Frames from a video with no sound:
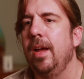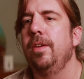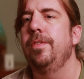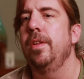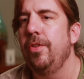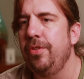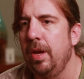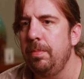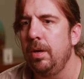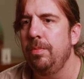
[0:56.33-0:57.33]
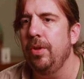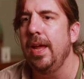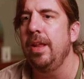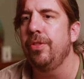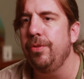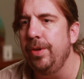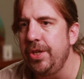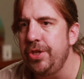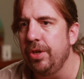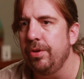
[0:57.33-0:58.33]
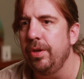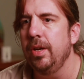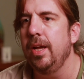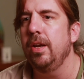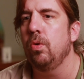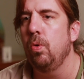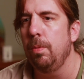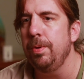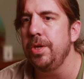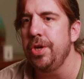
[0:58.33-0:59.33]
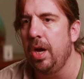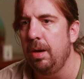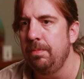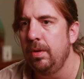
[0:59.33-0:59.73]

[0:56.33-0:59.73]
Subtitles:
I lived in the suburbs, I had 3 children, I had a corporate job.